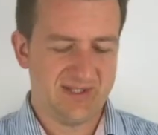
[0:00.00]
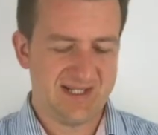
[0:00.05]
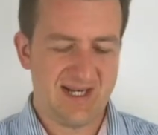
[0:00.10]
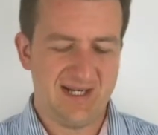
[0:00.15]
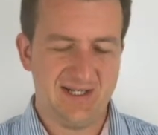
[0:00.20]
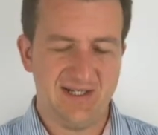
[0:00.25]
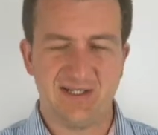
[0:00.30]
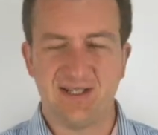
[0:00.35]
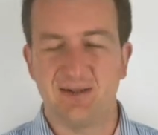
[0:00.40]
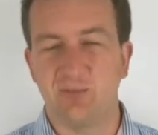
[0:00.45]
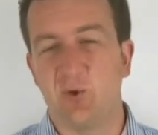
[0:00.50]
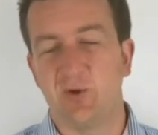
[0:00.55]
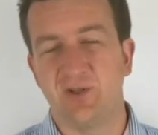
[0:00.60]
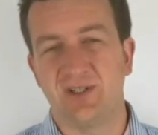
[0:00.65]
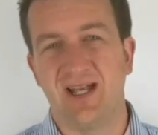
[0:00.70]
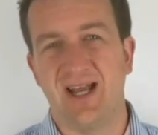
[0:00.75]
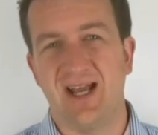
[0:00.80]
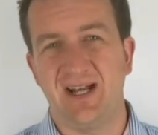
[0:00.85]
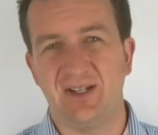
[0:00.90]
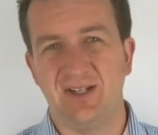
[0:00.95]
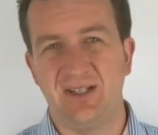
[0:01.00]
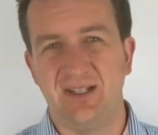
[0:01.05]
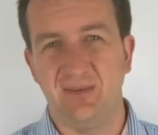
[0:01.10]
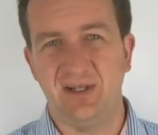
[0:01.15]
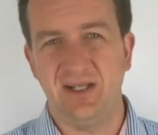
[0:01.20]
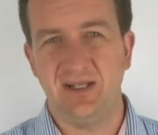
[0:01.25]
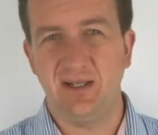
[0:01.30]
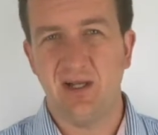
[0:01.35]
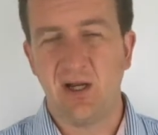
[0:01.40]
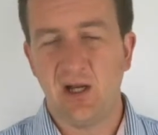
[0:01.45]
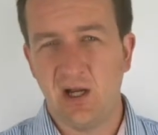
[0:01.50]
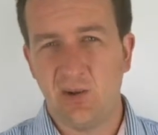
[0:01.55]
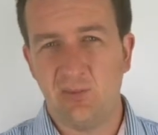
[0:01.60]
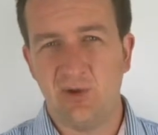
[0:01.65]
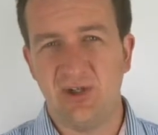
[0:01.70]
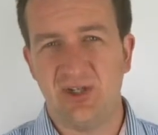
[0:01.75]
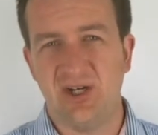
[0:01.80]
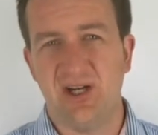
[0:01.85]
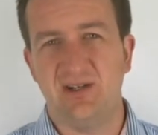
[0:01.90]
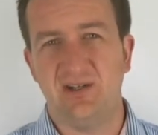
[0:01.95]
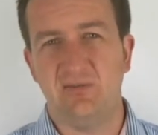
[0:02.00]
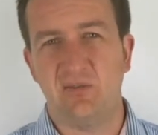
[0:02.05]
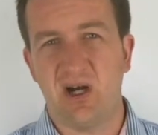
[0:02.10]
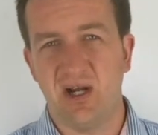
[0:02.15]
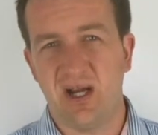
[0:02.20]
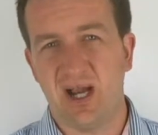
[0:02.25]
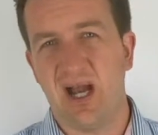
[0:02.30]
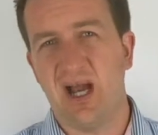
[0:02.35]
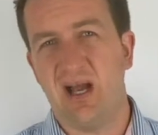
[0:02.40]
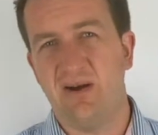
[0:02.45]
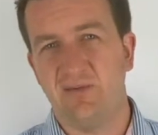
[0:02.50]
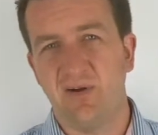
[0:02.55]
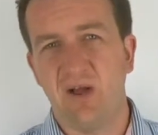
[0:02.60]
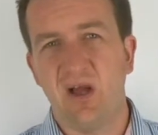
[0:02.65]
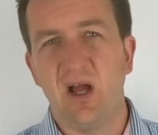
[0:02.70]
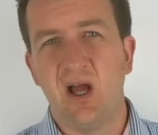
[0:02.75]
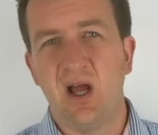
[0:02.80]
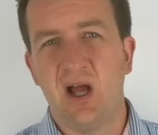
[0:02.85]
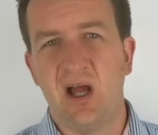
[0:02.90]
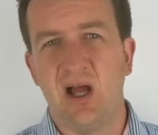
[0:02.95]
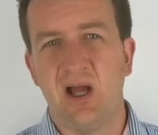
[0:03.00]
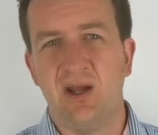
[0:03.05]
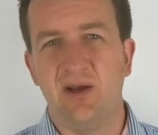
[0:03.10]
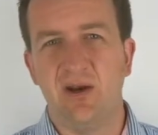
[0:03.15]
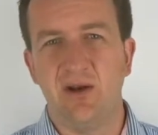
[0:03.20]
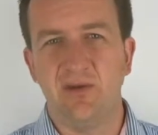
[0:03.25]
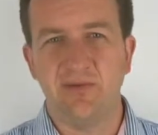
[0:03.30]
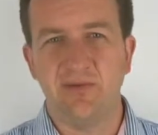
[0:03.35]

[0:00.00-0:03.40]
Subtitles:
the standards and what they actually mean. I appreciate you might have an